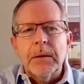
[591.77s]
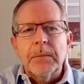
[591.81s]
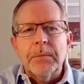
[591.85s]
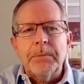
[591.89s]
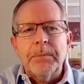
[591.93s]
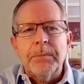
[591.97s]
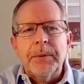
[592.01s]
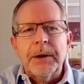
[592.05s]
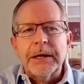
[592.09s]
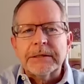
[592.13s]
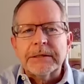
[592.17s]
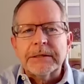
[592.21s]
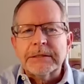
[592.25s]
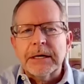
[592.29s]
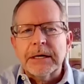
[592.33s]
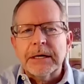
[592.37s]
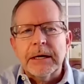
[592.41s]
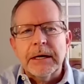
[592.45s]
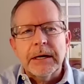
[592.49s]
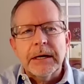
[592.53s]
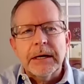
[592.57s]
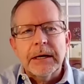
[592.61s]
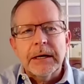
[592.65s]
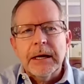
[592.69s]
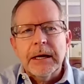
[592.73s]
Uh, but
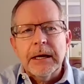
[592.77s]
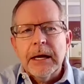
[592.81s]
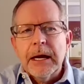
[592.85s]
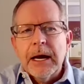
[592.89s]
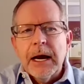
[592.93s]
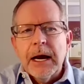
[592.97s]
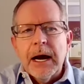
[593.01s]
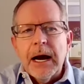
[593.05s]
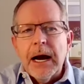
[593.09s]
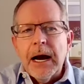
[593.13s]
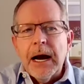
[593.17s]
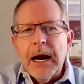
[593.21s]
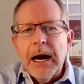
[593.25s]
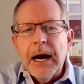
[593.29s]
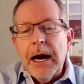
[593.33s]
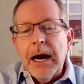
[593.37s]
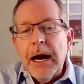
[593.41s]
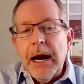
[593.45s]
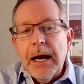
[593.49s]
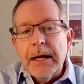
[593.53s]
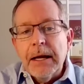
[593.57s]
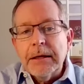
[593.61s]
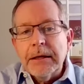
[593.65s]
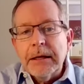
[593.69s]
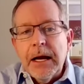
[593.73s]
uh,
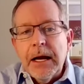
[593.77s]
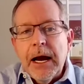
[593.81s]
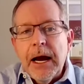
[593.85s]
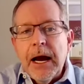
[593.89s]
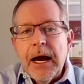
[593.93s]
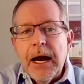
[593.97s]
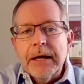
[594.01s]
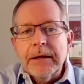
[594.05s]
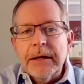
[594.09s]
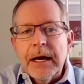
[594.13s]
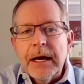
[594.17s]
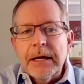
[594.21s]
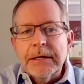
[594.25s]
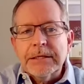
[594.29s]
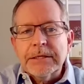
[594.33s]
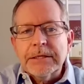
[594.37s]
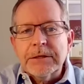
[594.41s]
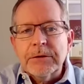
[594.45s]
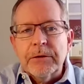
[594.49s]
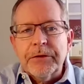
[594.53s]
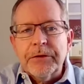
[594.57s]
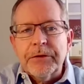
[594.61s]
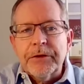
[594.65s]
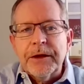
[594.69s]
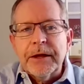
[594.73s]
I, I I
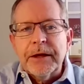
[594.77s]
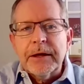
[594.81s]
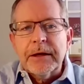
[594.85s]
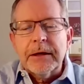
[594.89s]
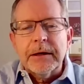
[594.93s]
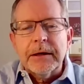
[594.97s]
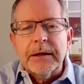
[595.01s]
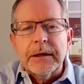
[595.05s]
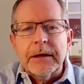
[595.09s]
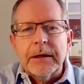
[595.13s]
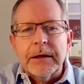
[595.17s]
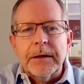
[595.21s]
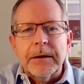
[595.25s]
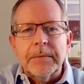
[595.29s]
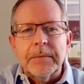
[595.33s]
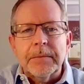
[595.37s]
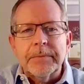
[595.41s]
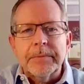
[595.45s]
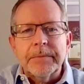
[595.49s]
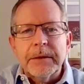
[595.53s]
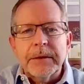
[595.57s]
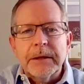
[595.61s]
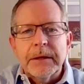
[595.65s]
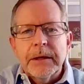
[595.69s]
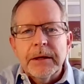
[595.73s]
still think
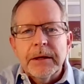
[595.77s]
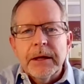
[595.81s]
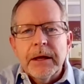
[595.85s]
um,